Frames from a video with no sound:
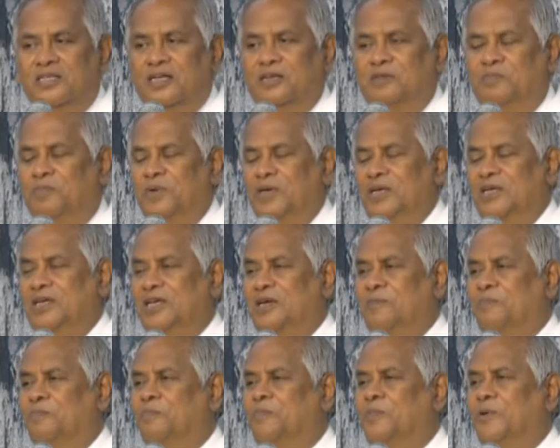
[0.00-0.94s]
that
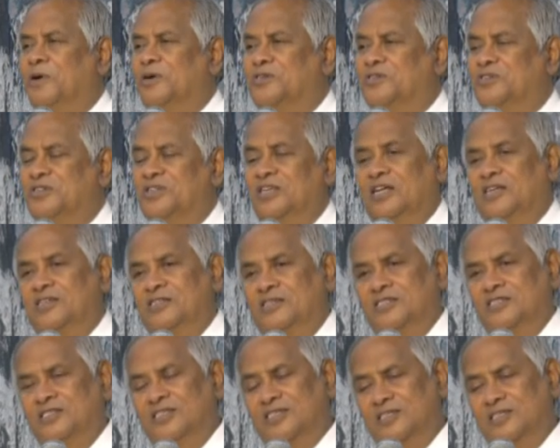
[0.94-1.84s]
be importunate.